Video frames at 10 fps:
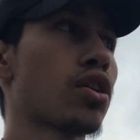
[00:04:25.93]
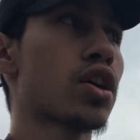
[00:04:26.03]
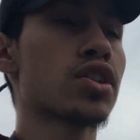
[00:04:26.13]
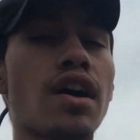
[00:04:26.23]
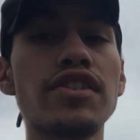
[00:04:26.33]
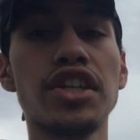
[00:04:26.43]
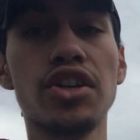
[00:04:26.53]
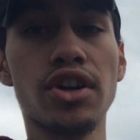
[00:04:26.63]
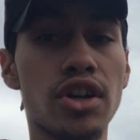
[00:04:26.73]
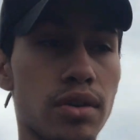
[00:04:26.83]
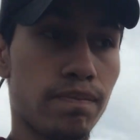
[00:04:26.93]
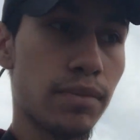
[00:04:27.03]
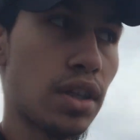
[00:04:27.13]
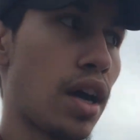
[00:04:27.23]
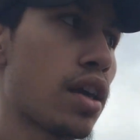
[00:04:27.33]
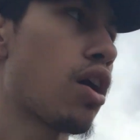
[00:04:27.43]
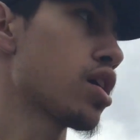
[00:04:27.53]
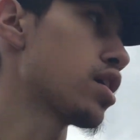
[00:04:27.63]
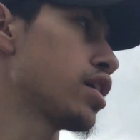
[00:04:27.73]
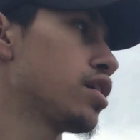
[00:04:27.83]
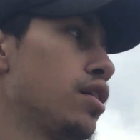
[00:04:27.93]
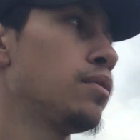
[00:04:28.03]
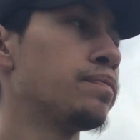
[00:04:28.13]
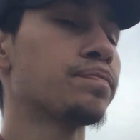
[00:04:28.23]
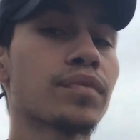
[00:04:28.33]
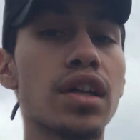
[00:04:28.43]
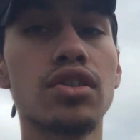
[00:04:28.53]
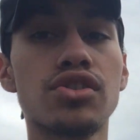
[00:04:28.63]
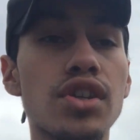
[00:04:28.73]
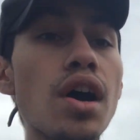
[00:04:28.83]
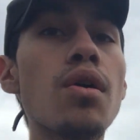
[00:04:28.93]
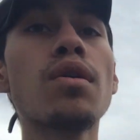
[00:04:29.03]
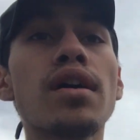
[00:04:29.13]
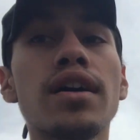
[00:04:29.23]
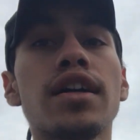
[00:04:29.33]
Because obviously you're a lot younger, So,